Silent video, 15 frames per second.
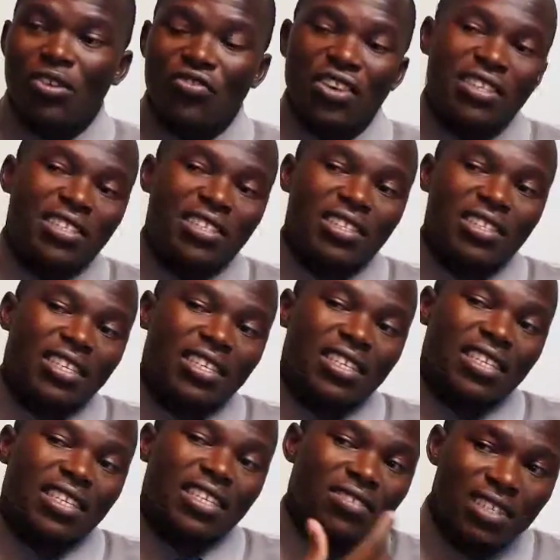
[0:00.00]
of excessive
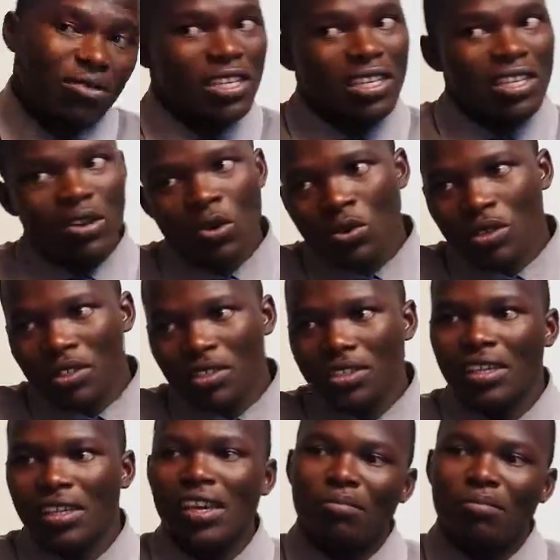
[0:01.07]
thirst, weight loss,